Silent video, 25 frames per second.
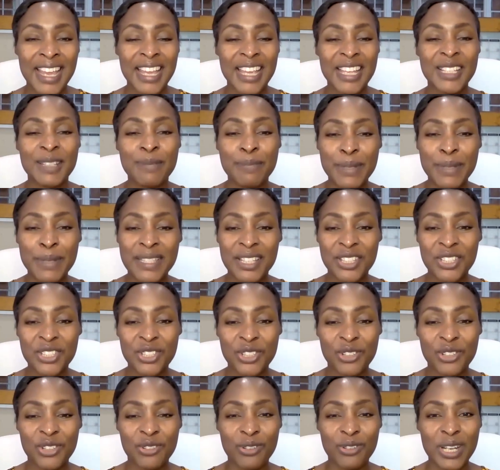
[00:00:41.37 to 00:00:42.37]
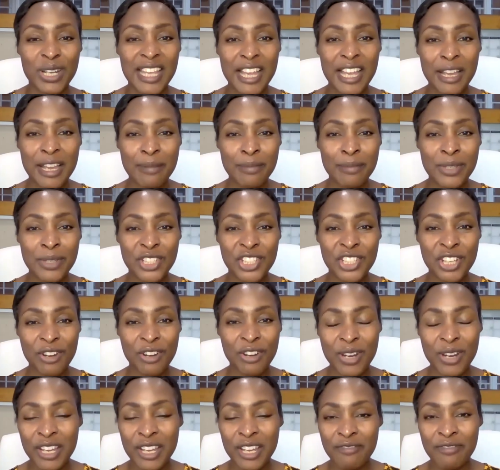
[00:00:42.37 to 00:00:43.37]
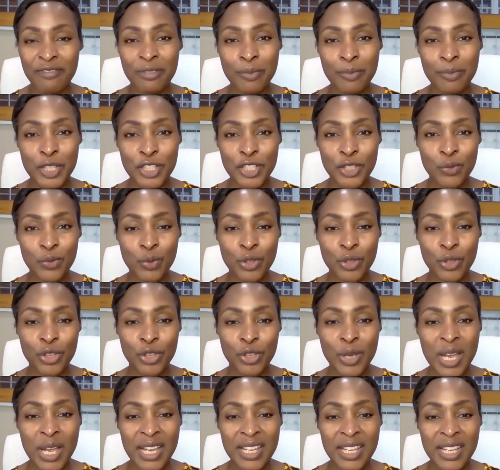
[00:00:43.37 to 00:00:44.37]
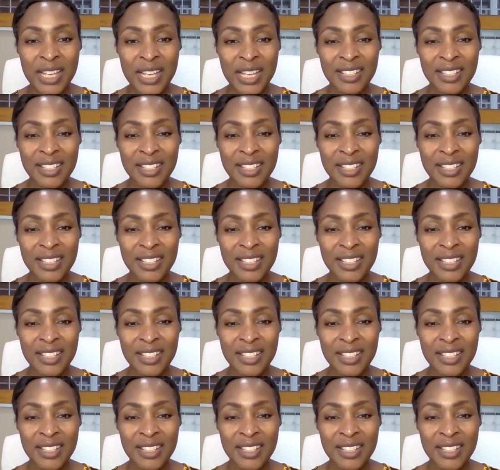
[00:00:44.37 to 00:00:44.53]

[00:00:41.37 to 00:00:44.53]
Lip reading: It's been such a great time sharing information with you guys.